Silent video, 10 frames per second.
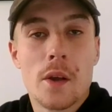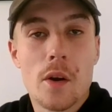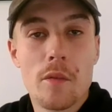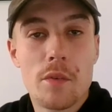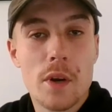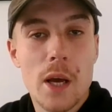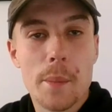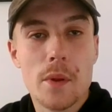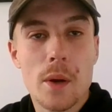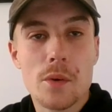confident and
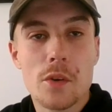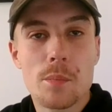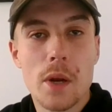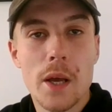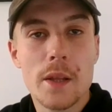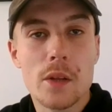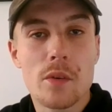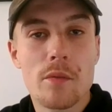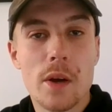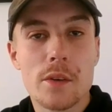happy with how she's playing. That's
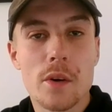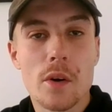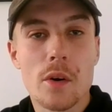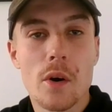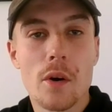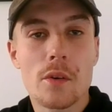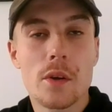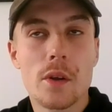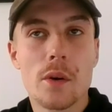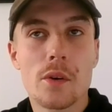reflecting on court.
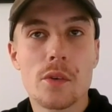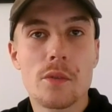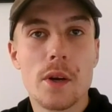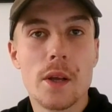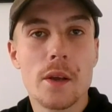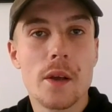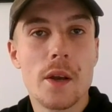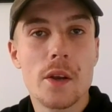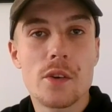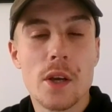She's really
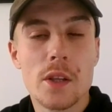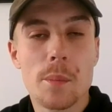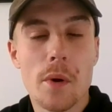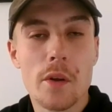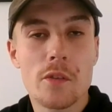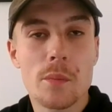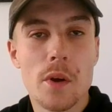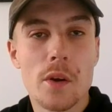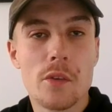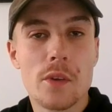initiating the points from the
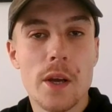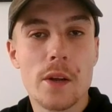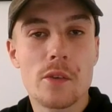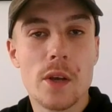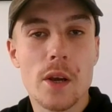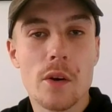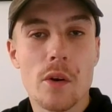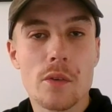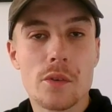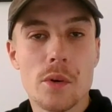early stage, taking
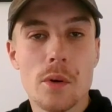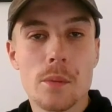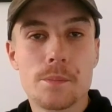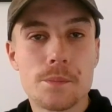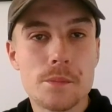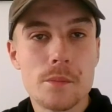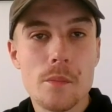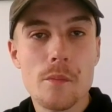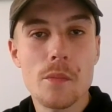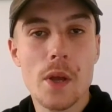control,
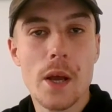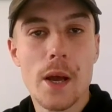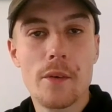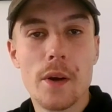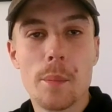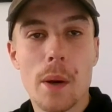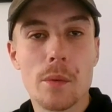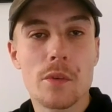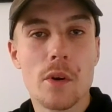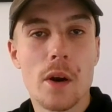really
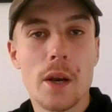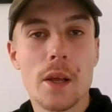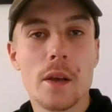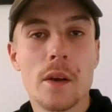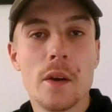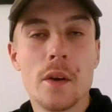pouncing on any